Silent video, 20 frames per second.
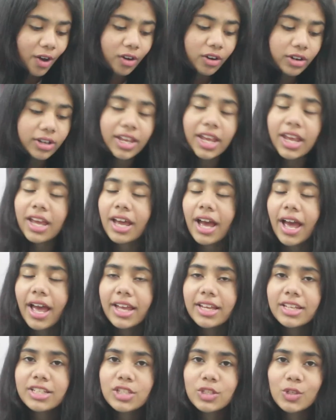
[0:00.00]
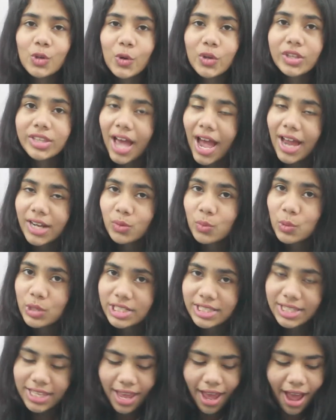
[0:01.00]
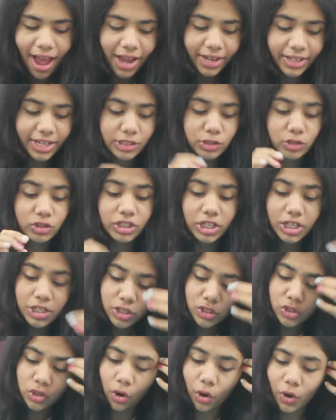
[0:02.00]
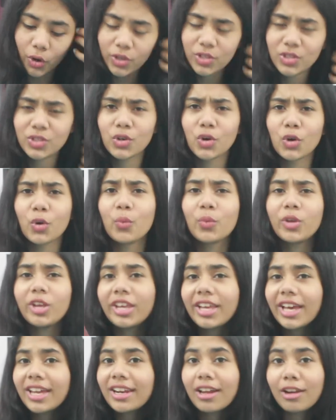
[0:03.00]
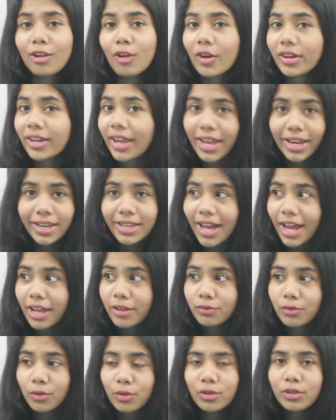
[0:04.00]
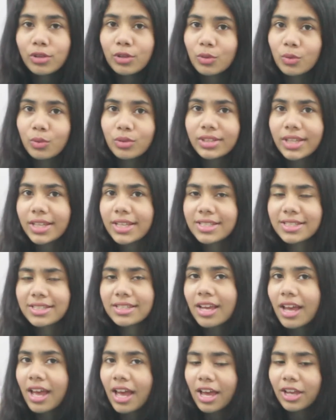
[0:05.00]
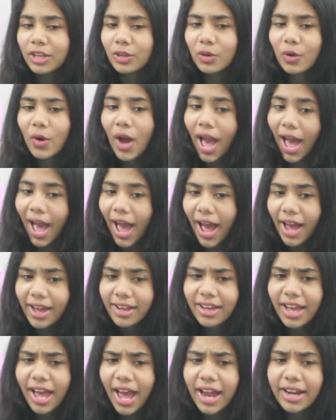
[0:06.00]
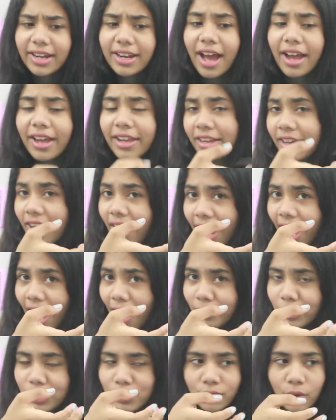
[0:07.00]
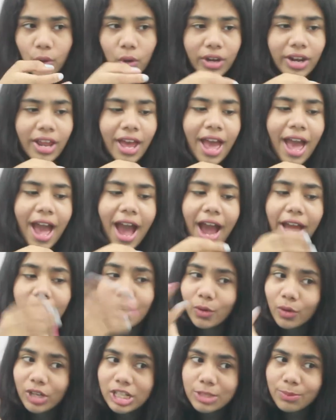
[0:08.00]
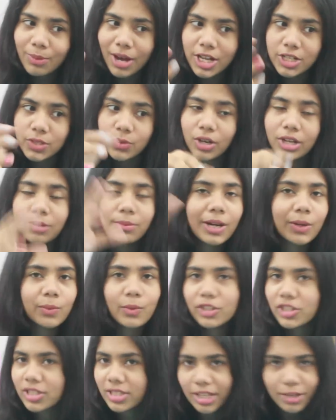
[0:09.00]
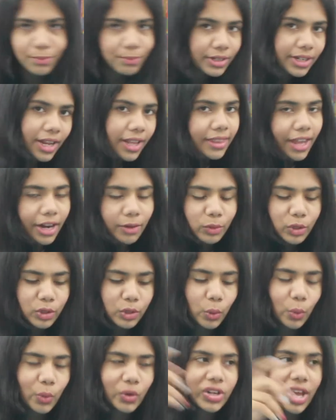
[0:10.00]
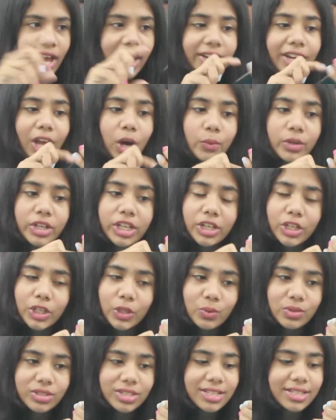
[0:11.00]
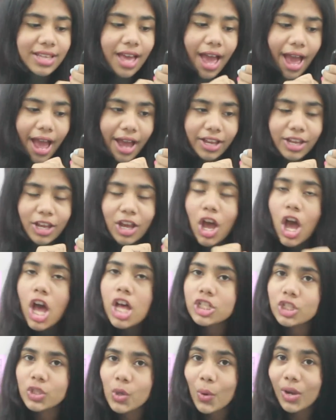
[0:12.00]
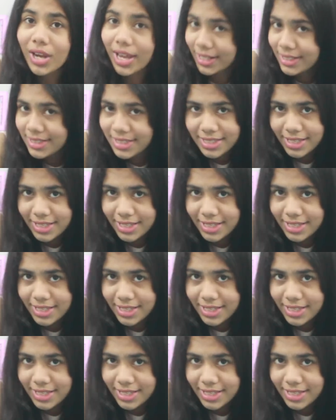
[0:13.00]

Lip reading: Okay guys, so that was the hack as you just saw. So we can unlock any iPhone through this, you know, hack. And here I have this phone. I know it's password, but we're just gonna pretend that we don't. And now we're gonna use this hack. So let's